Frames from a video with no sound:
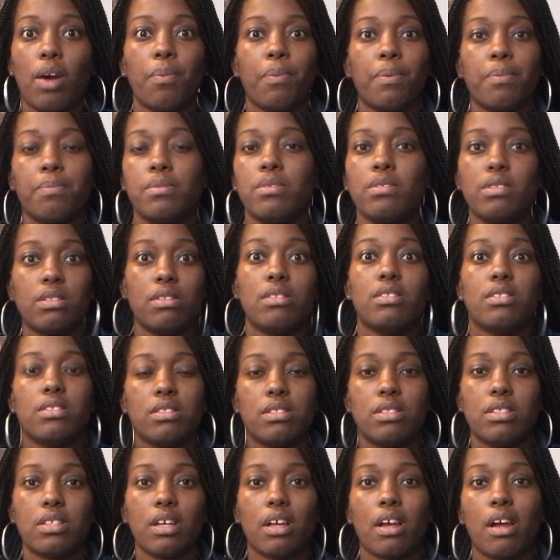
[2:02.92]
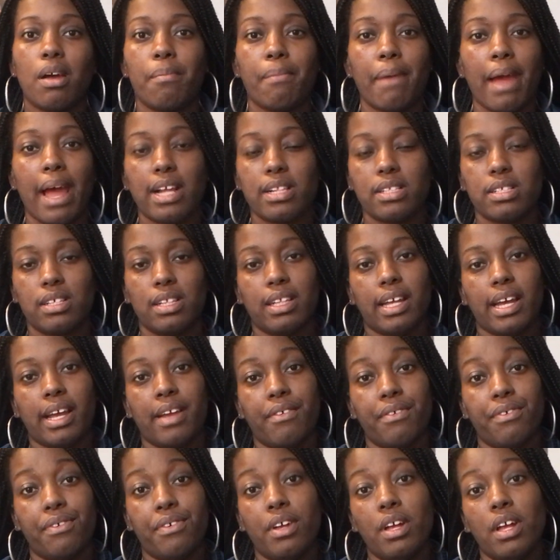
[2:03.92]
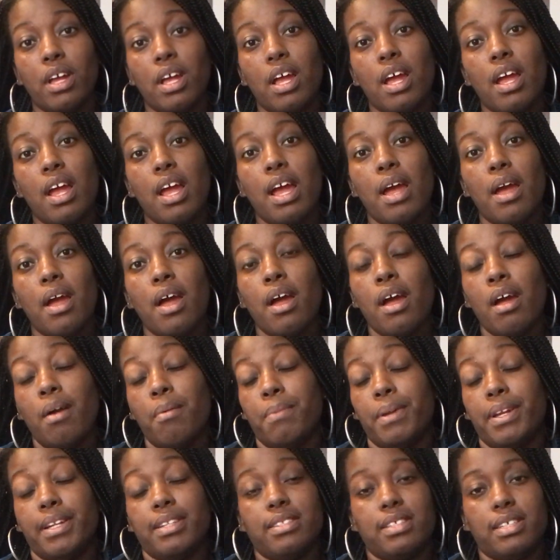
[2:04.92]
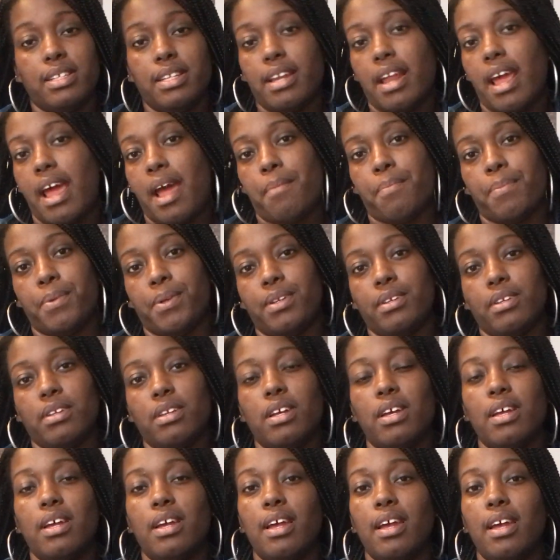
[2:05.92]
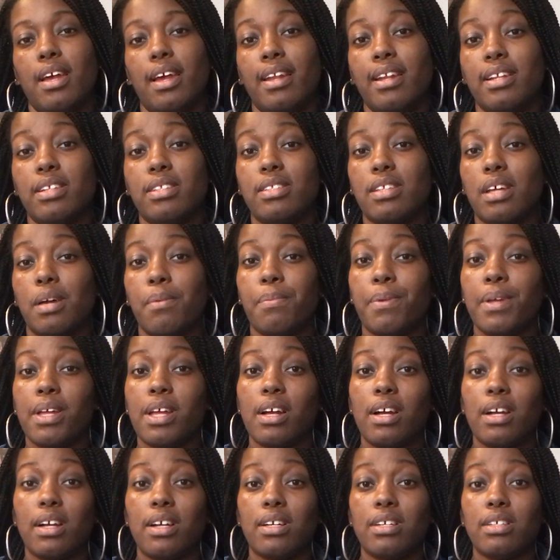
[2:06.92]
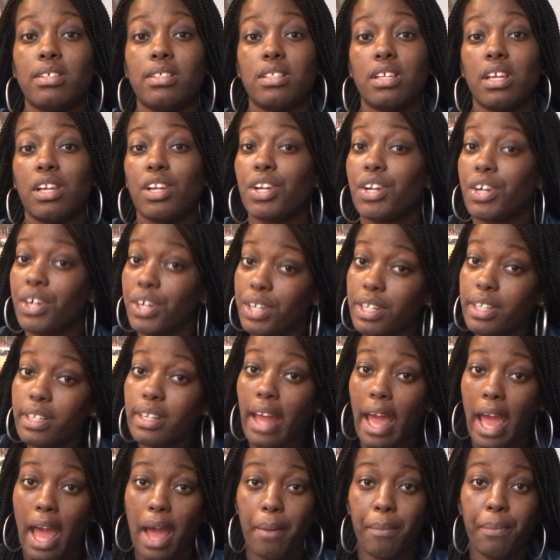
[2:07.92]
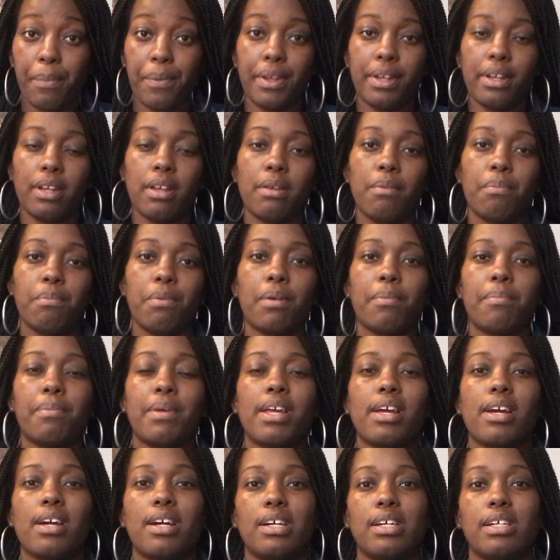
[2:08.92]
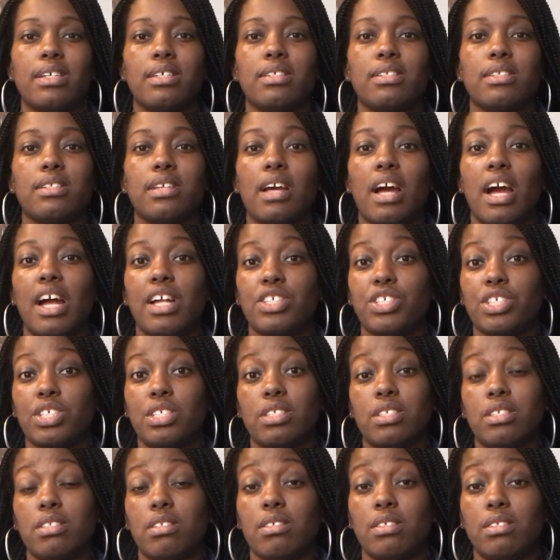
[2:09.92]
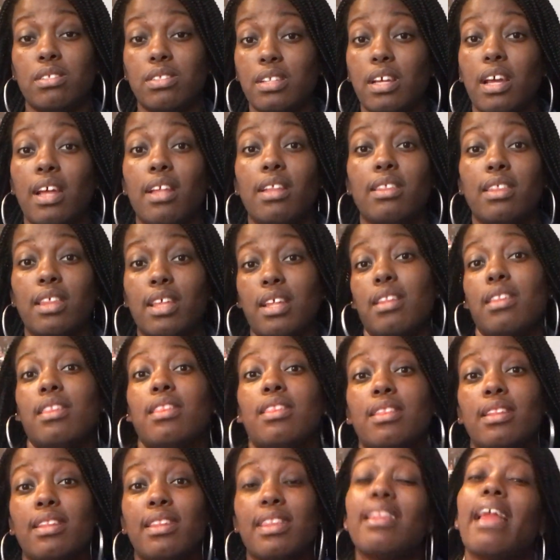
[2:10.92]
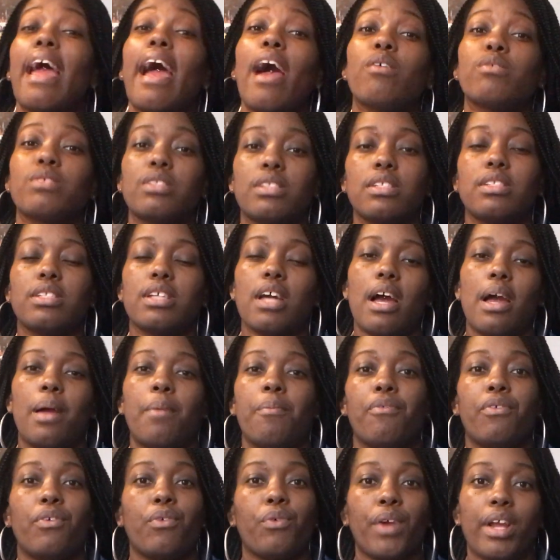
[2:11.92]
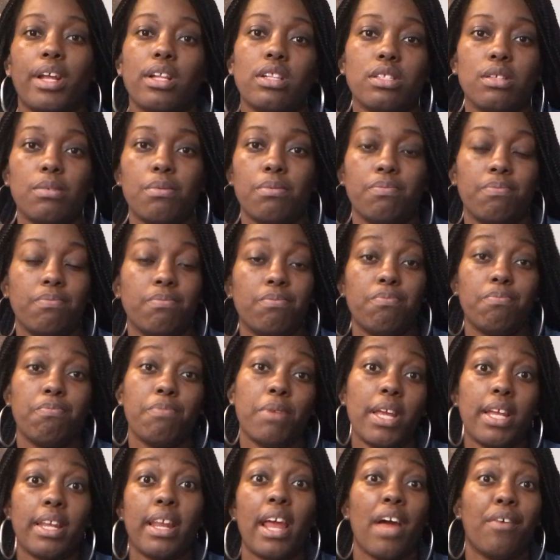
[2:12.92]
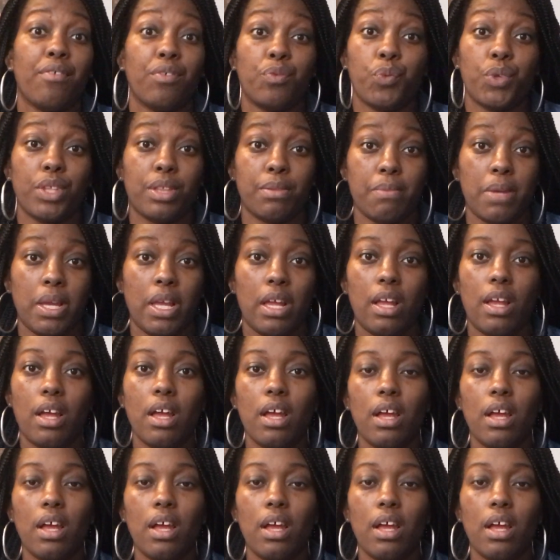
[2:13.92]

help him to come back to life. But it didn't happen. And it's not because it couldn't happen, but because God just said that now's the time for Ray to be in heaven with me.